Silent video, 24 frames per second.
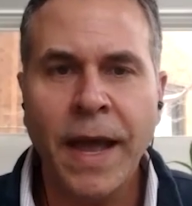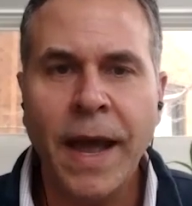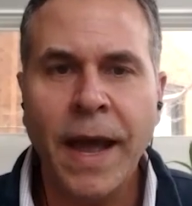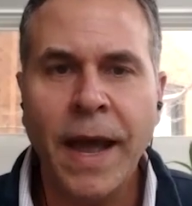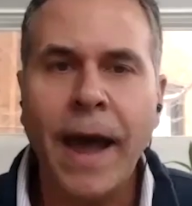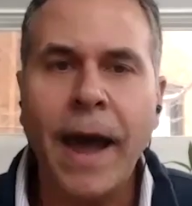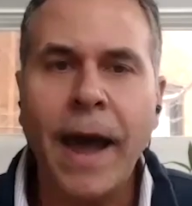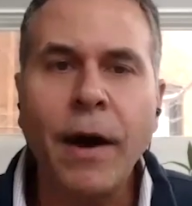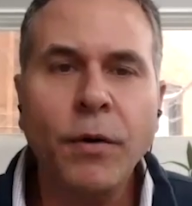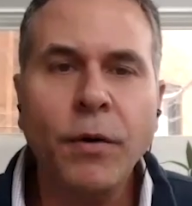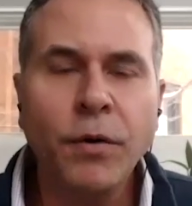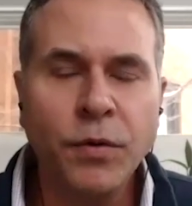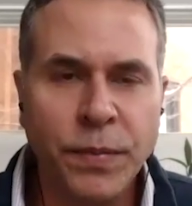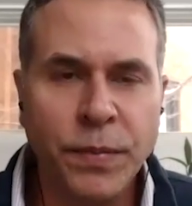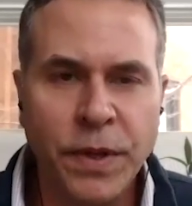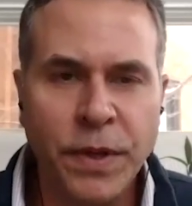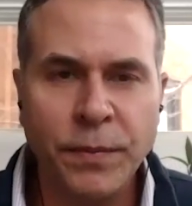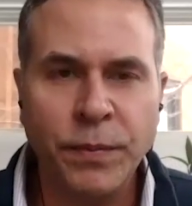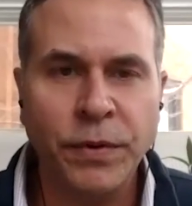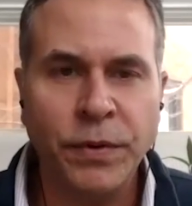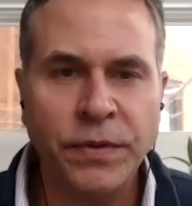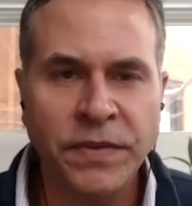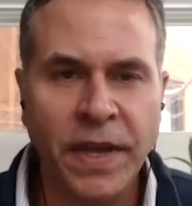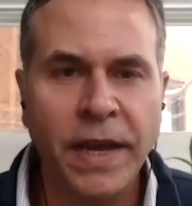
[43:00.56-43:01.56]
how do
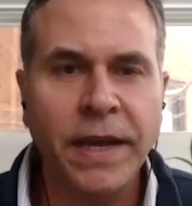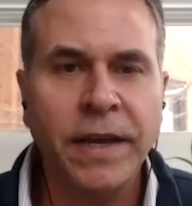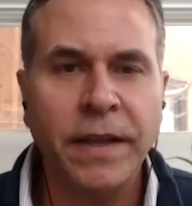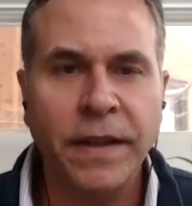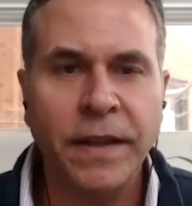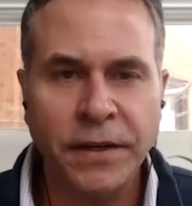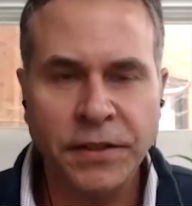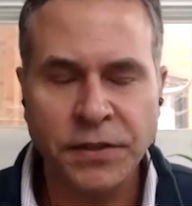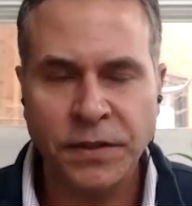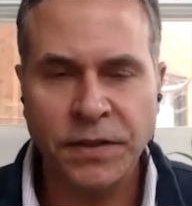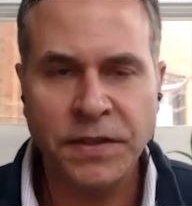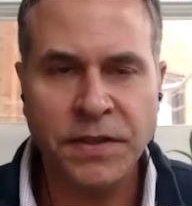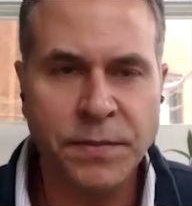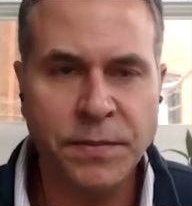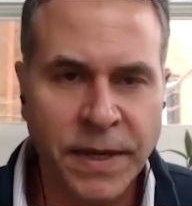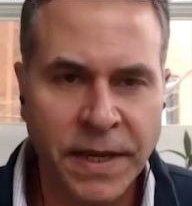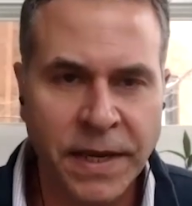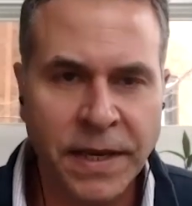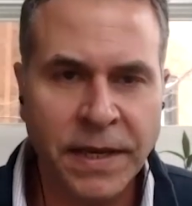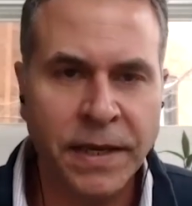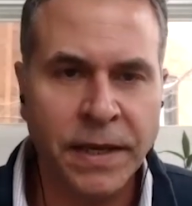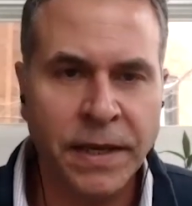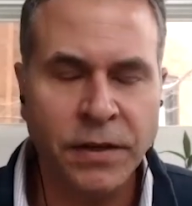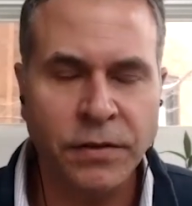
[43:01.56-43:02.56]
people, psychologically
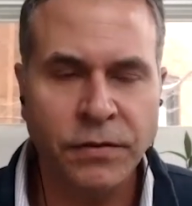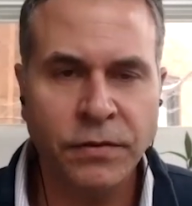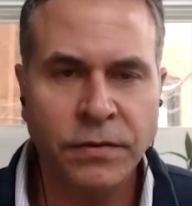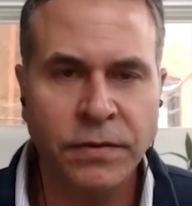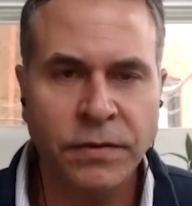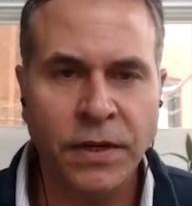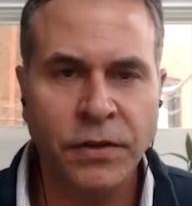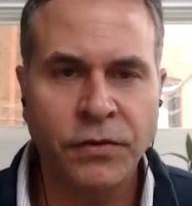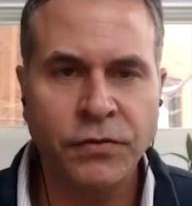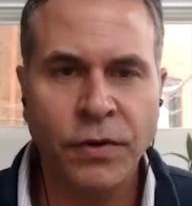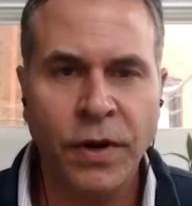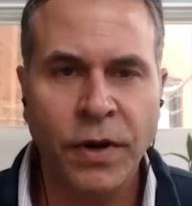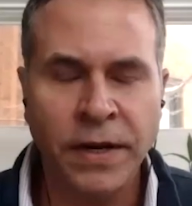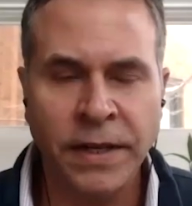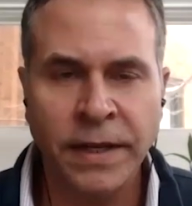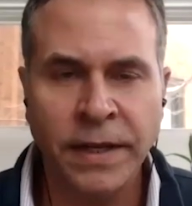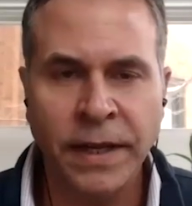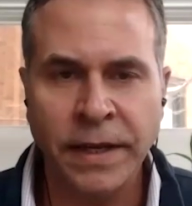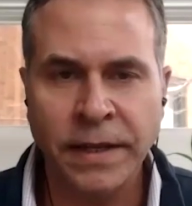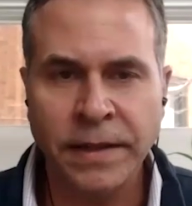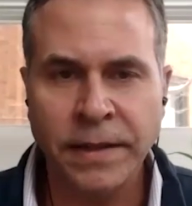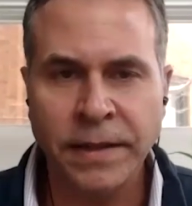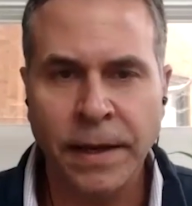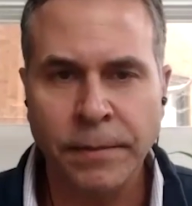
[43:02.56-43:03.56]
speaking, get get drawn in
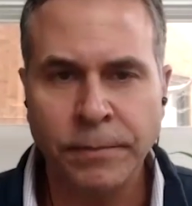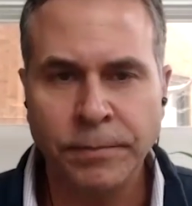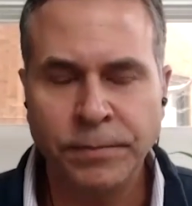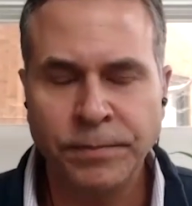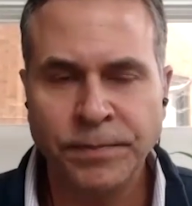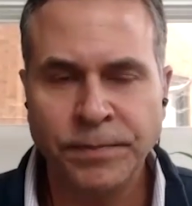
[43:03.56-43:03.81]
like that?